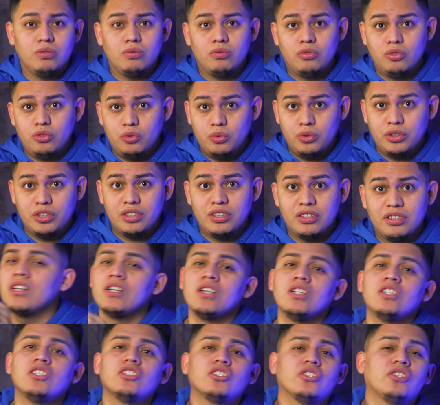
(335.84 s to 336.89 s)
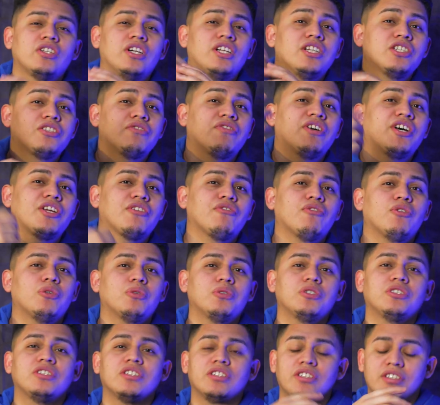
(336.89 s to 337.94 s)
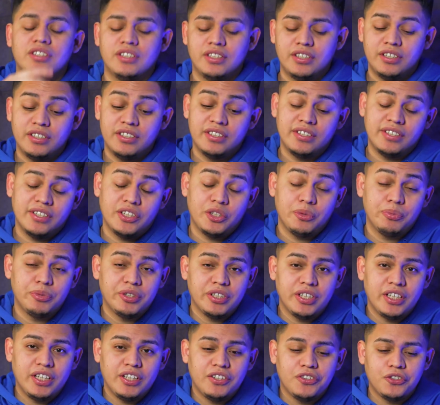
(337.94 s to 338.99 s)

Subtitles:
doing this. So now let's fast forward to this setup today.